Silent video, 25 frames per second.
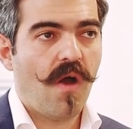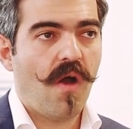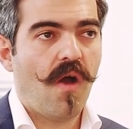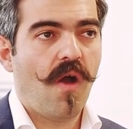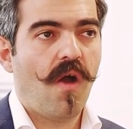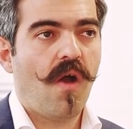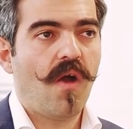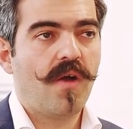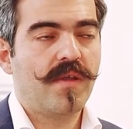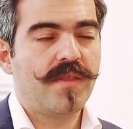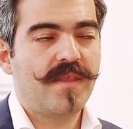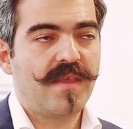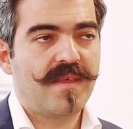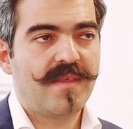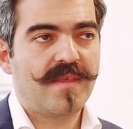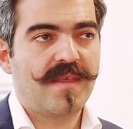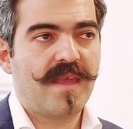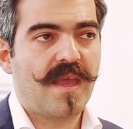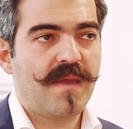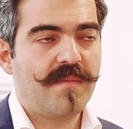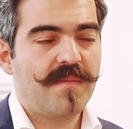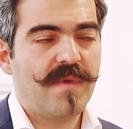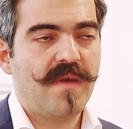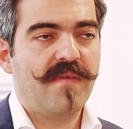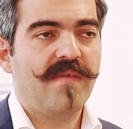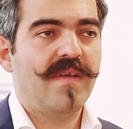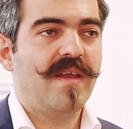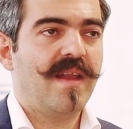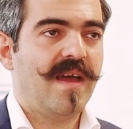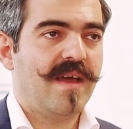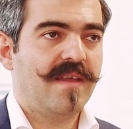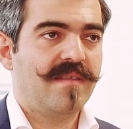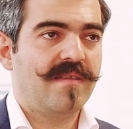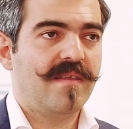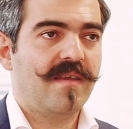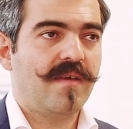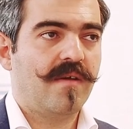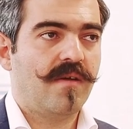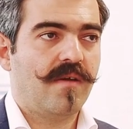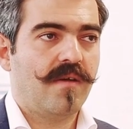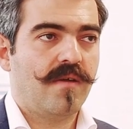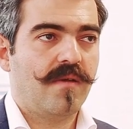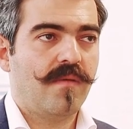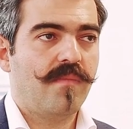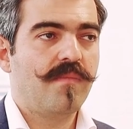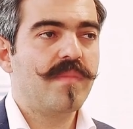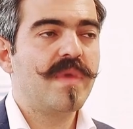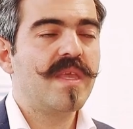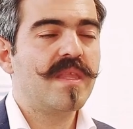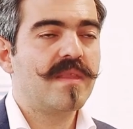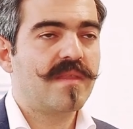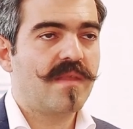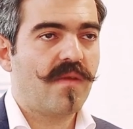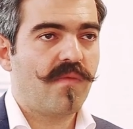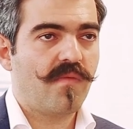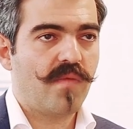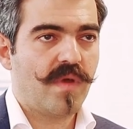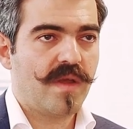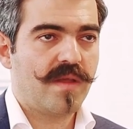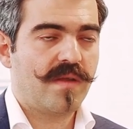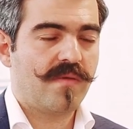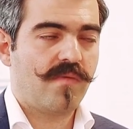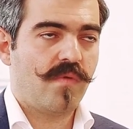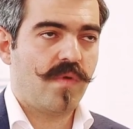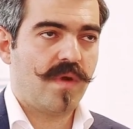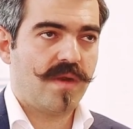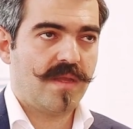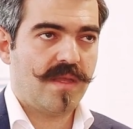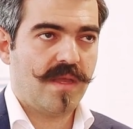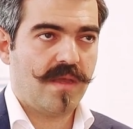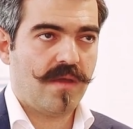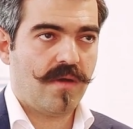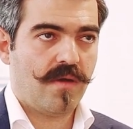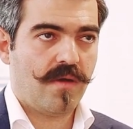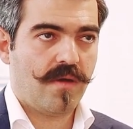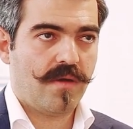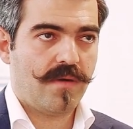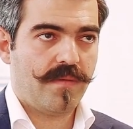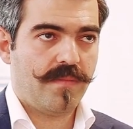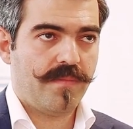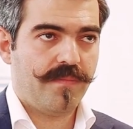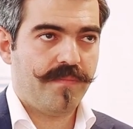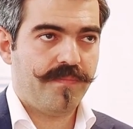on the same level as they are, meet them where they are.